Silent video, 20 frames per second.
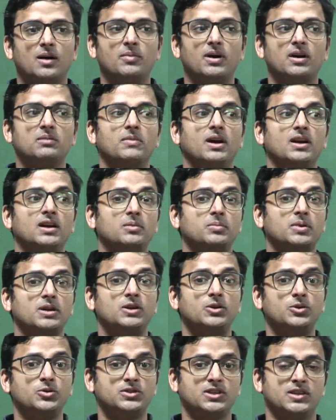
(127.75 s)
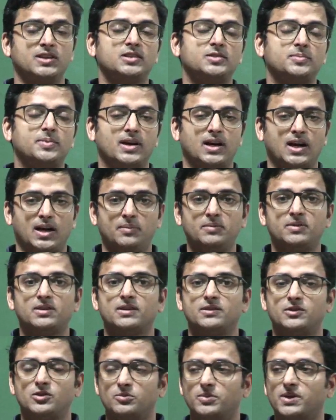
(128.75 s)
among multiple users perhaps,
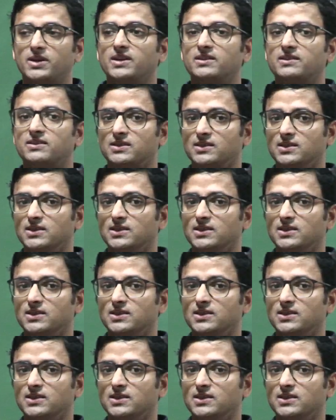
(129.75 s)
assuming it's,